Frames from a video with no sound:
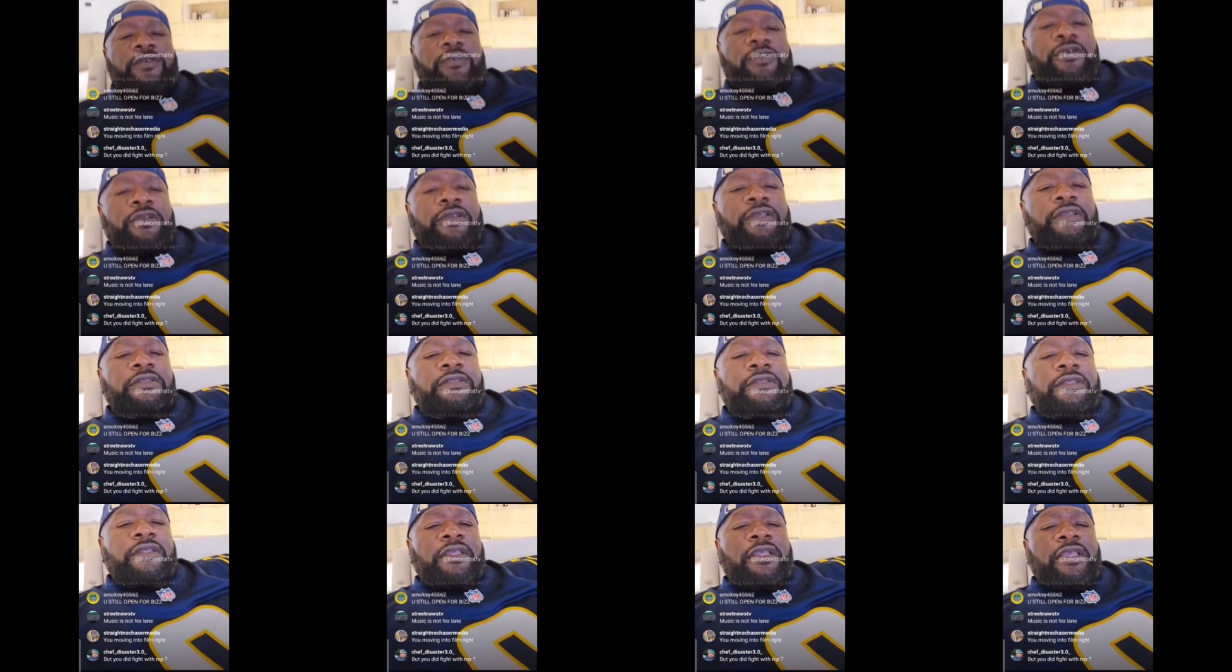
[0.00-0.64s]

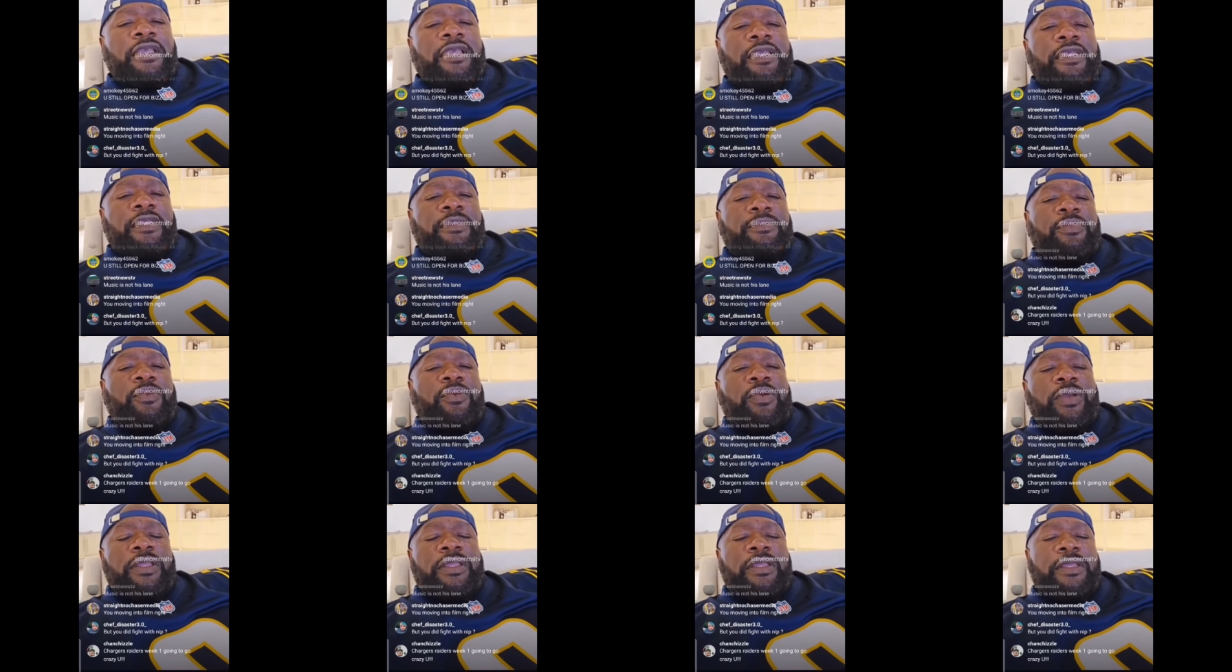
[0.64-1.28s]
against the gang,
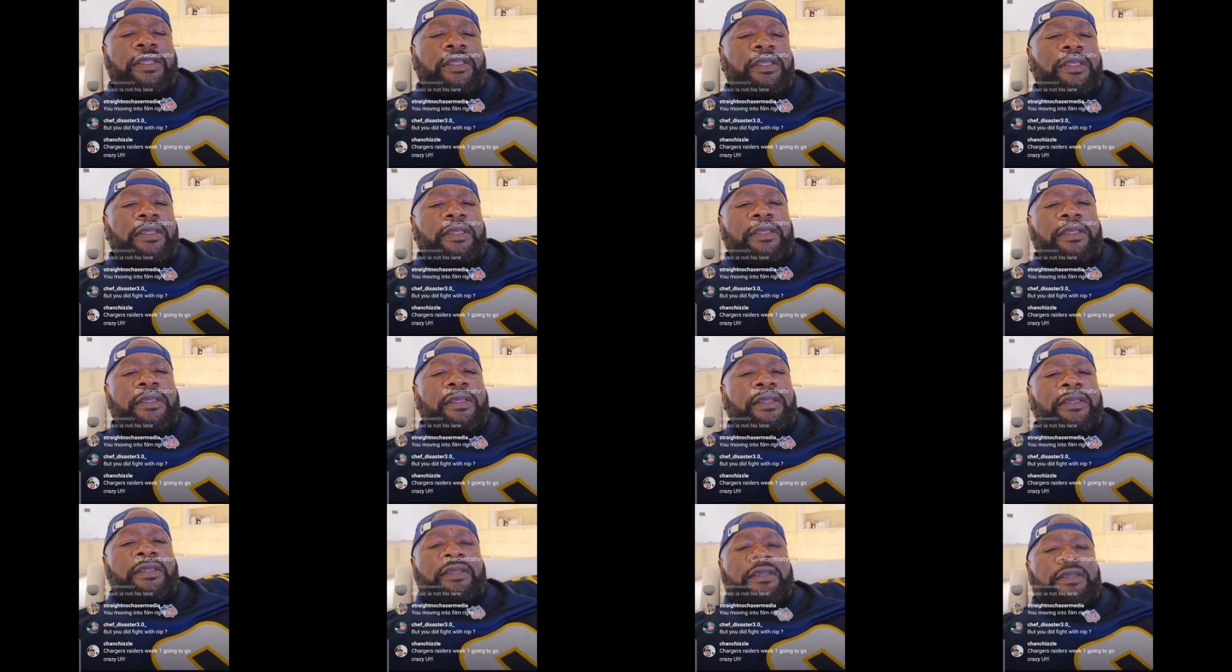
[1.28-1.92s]
boy.
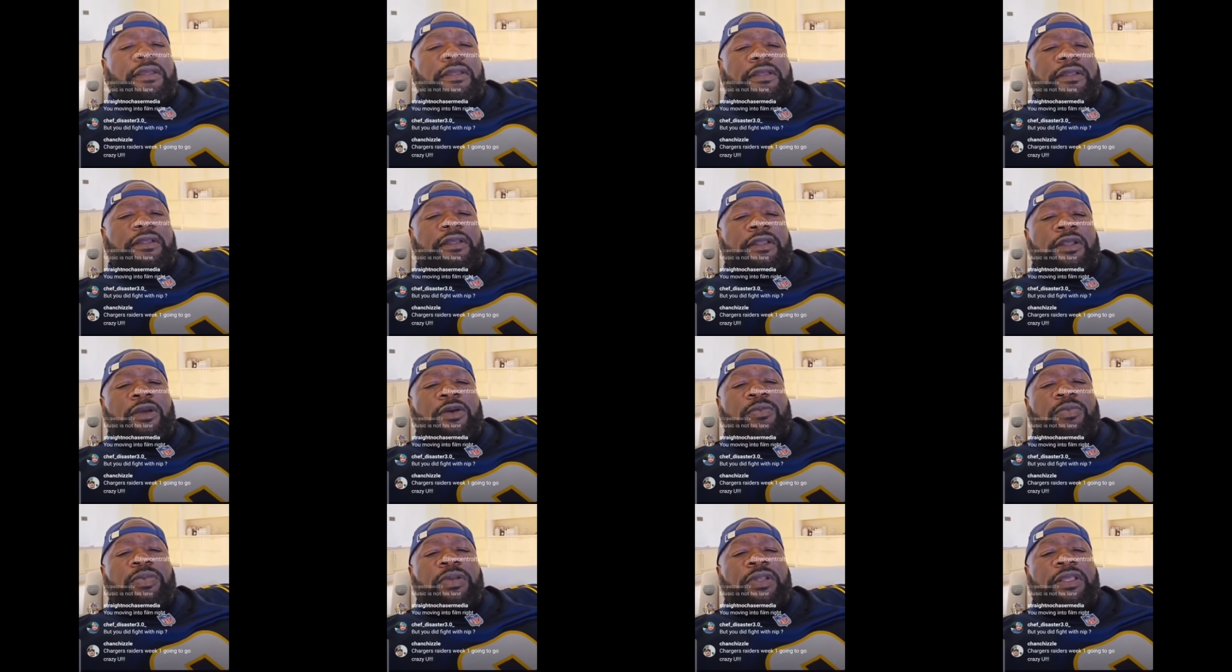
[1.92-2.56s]

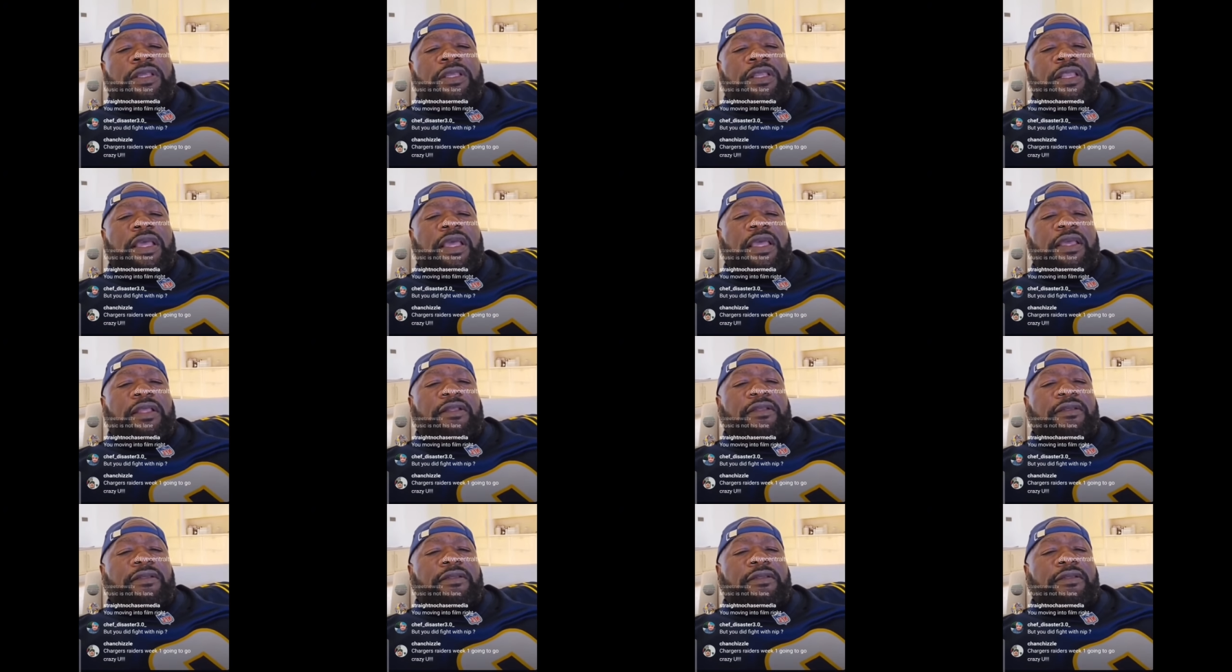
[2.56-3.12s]
Don't believe that.